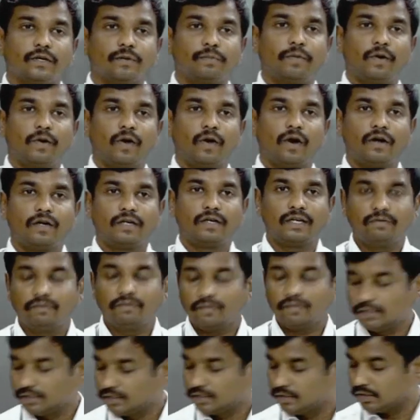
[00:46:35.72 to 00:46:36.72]
So block
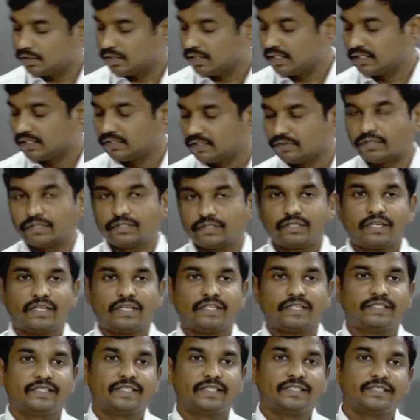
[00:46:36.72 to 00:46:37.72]
level storage
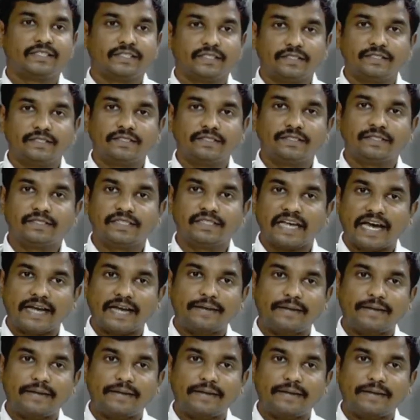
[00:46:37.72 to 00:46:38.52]
virtualizations